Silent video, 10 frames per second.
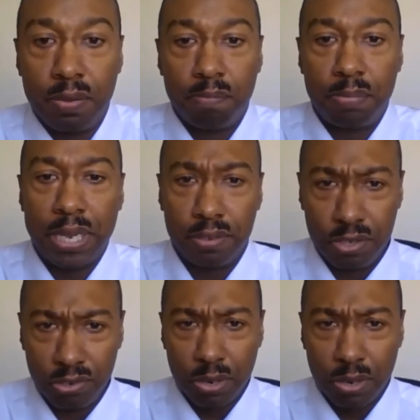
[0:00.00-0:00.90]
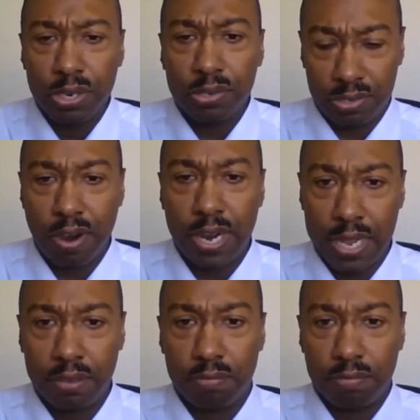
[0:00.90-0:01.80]
But usually we'll start
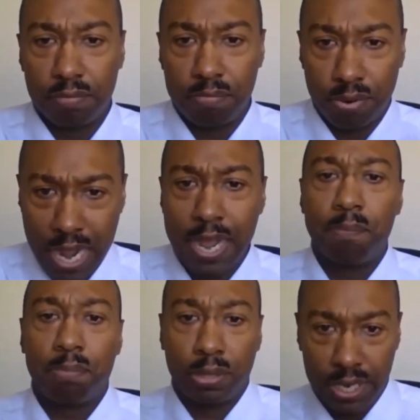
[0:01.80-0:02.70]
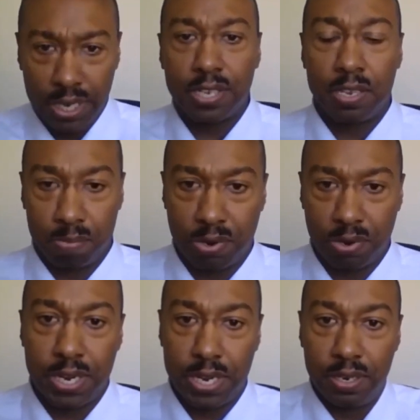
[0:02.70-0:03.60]
at prime plus a spread,
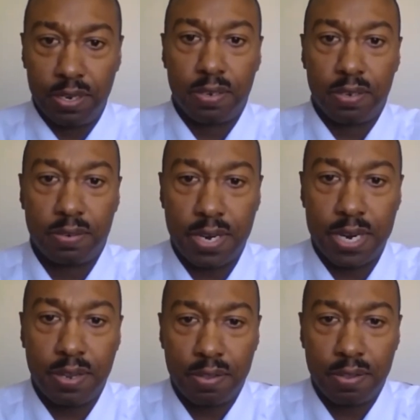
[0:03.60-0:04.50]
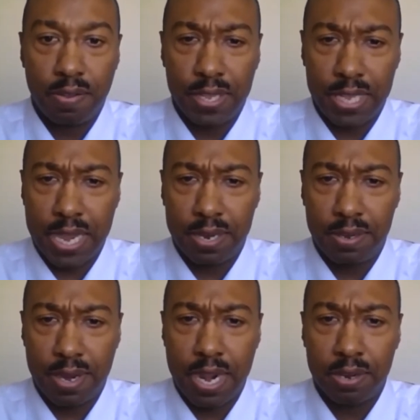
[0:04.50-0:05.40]
right? Hopefully that
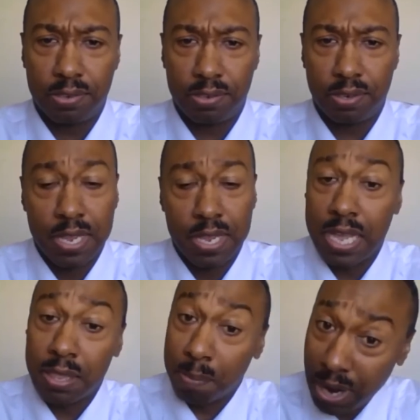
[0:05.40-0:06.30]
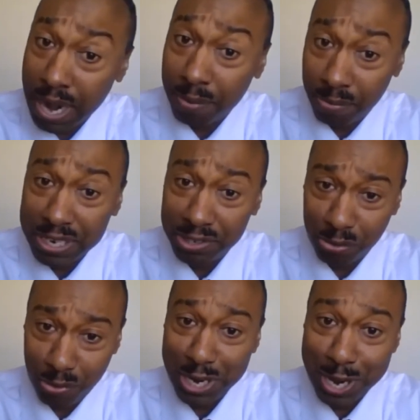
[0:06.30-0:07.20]
answers it. And the prime rate just
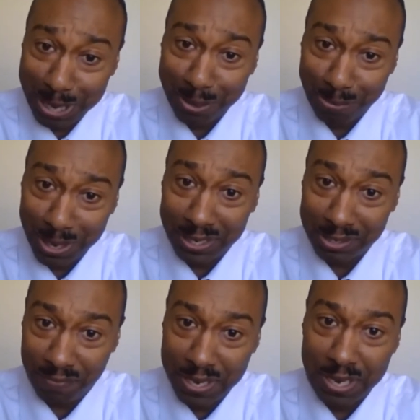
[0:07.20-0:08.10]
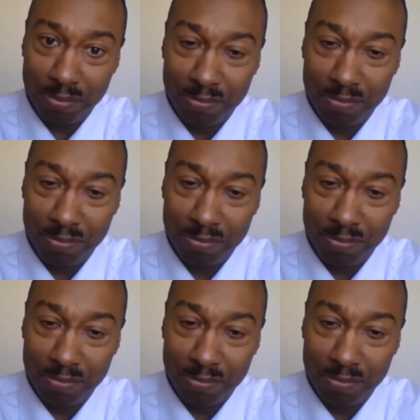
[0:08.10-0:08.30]
went up. It's Fed,